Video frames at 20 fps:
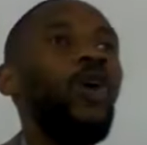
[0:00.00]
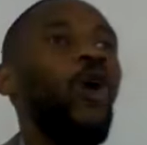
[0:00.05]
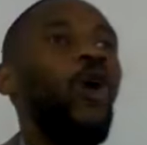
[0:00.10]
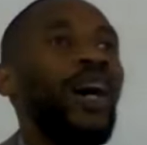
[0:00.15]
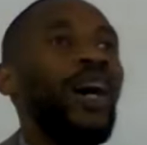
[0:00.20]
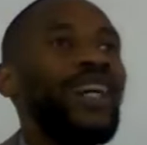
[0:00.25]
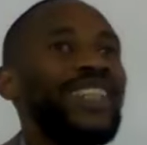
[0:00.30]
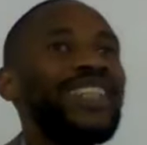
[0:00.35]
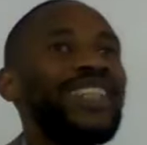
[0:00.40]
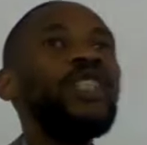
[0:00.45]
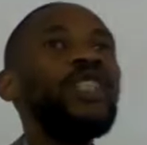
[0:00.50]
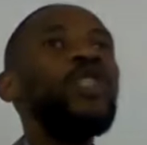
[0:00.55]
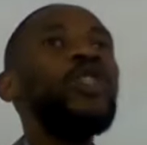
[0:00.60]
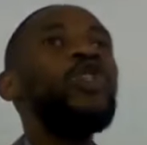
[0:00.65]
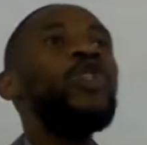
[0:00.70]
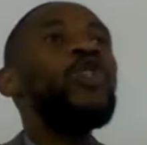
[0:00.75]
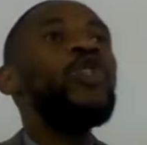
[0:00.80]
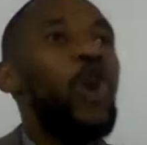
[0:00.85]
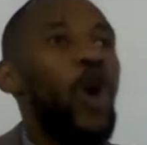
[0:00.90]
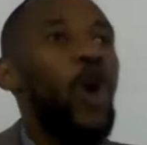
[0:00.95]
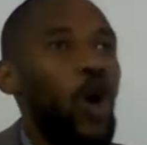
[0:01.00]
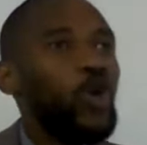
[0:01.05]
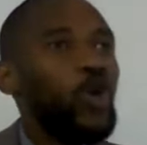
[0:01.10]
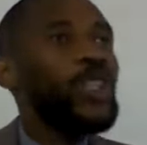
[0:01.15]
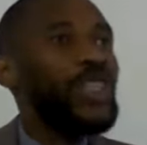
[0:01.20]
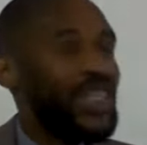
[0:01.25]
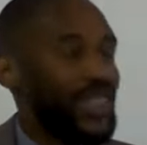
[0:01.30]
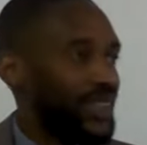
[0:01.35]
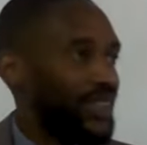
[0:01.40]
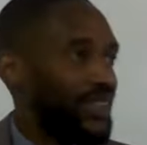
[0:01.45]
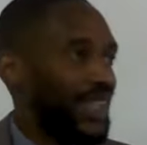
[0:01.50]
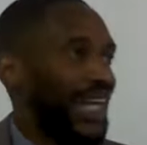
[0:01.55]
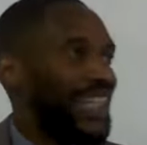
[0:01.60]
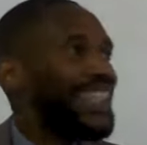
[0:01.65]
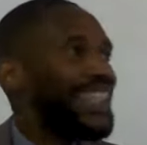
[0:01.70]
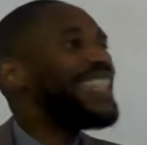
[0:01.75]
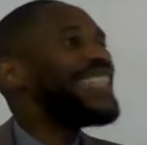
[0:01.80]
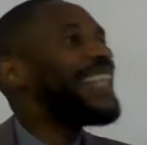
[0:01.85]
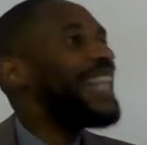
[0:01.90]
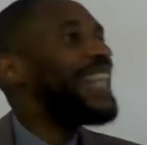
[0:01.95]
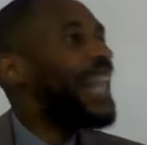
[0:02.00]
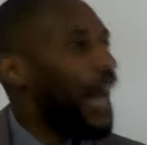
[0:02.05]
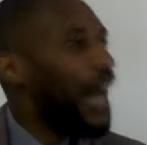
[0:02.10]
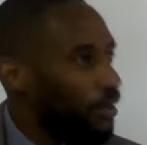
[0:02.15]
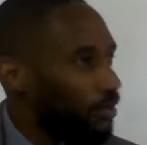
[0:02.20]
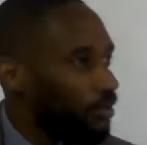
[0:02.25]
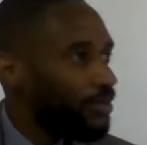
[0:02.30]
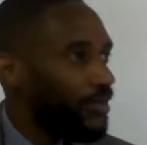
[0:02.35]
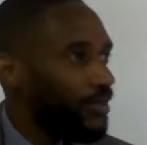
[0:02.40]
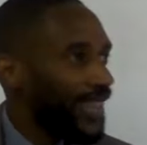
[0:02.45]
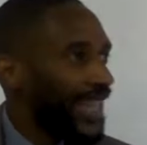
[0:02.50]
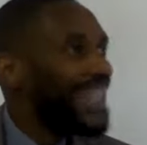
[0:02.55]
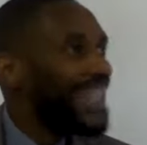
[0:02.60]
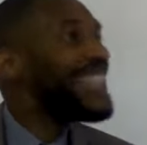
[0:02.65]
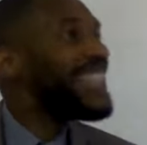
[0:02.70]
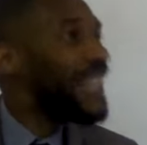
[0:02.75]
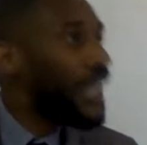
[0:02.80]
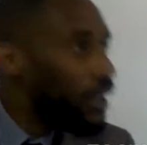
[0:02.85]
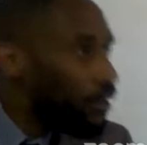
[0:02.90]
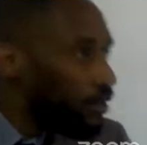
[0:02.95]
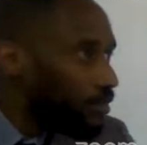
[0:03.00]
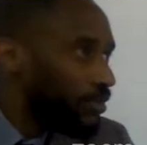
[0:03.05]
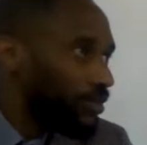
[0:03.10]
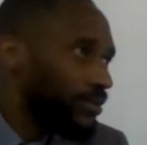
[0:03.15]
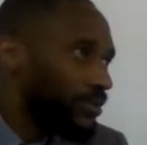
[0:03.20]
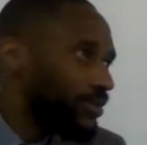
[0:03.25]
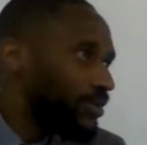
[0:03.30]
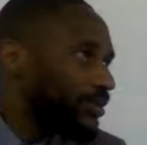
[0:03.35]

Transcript: God knows that his love can save.